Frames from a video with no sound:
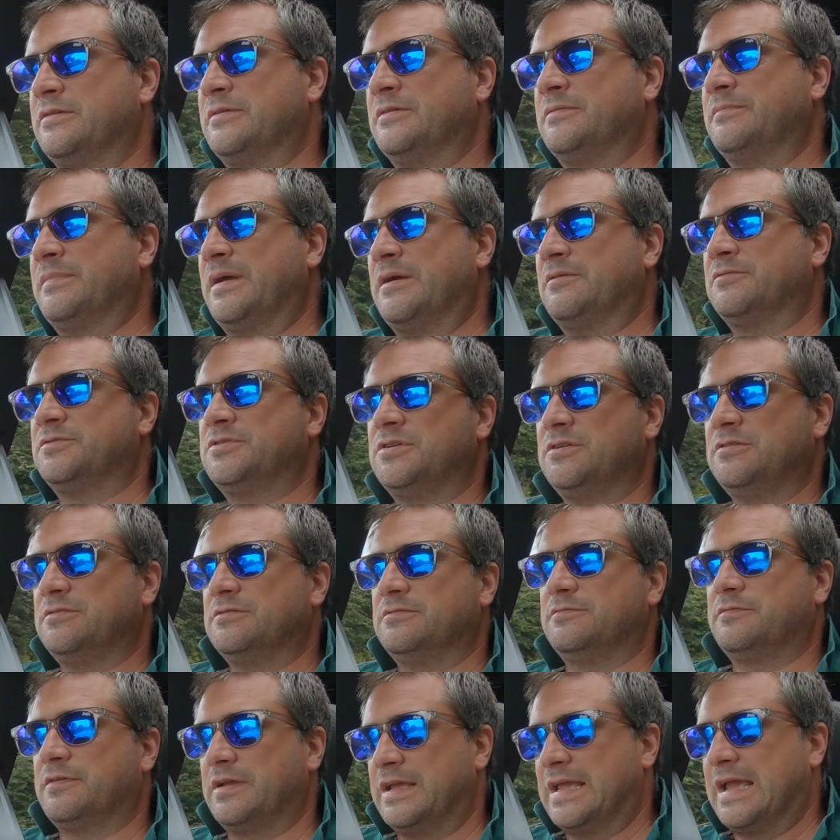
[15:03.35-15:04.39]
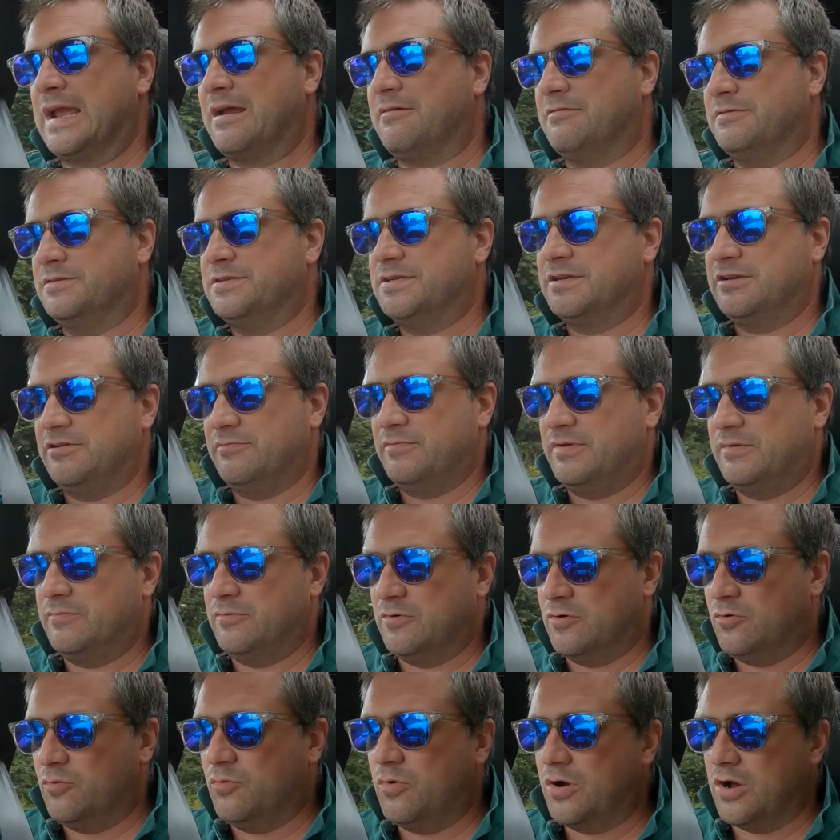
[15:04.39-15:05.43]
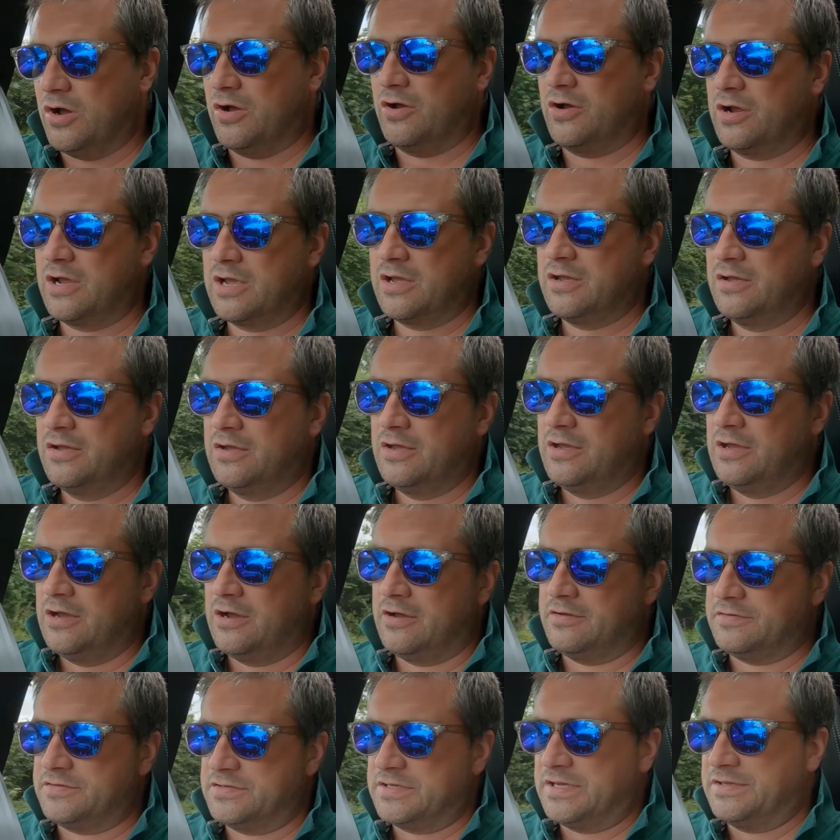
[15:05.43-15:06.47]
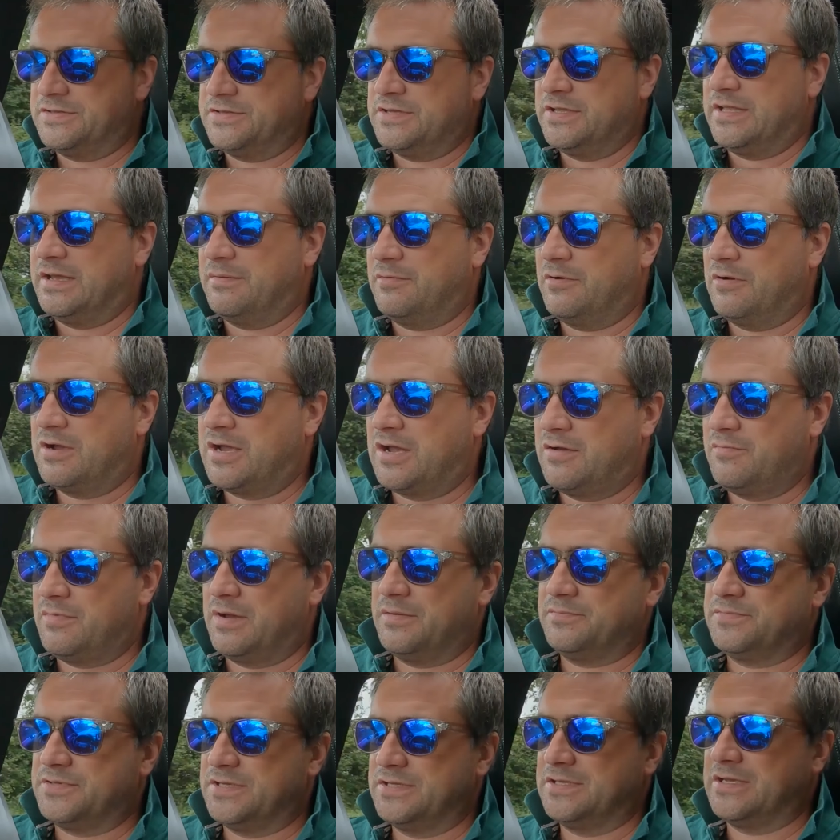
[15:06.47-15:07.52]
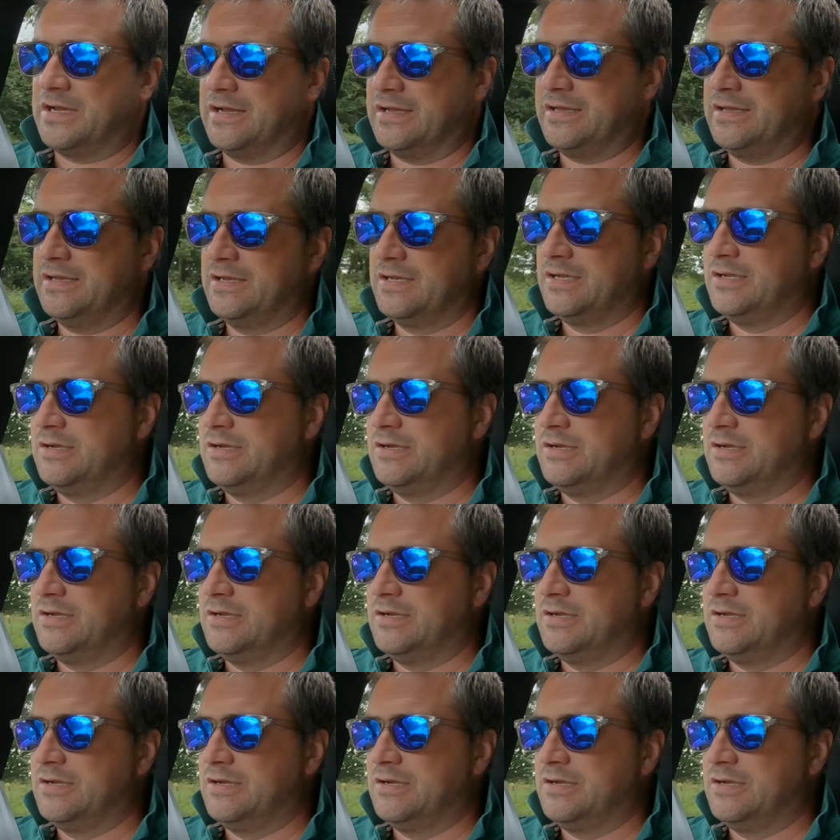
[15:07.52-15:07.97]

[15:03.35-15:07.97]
Mountune have guaranteed me will work I've said to them, I'll come up today,